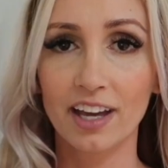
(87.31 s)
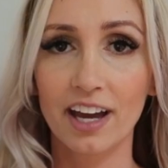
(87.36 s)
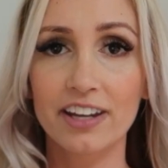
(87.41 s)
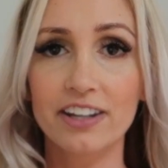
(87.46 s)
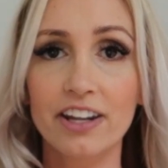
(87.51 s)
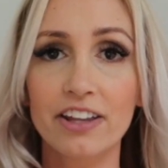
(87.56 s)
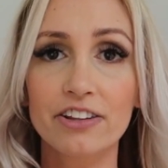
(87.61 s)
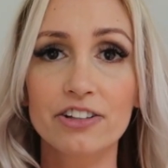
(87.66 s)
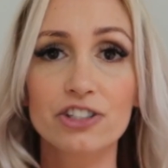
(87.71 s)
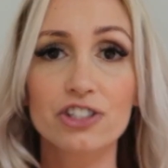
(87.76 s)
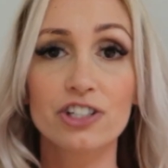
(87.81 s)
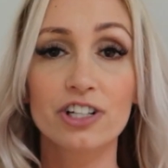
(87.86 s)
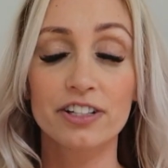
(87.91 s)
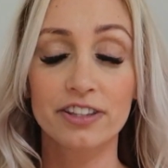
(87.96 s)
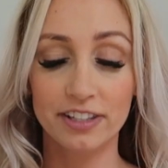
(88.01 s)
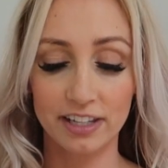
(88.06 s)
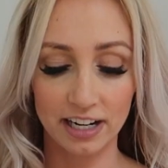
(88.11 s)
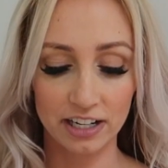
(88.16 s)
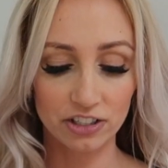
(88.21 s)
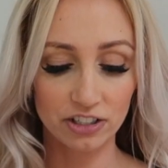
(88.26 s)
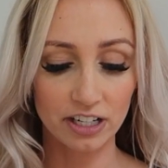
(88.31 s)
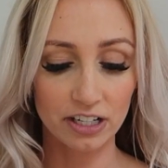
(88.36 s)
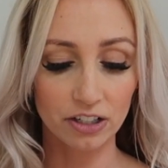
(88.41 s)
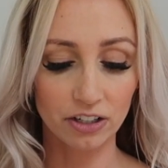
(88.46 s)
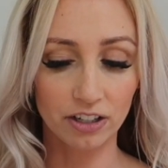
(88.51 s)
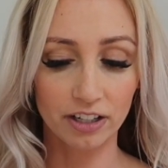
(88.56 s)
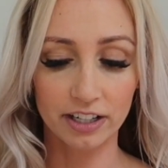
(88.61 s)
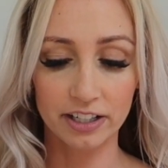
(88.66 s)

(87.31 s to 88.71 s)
Another shirt that I tried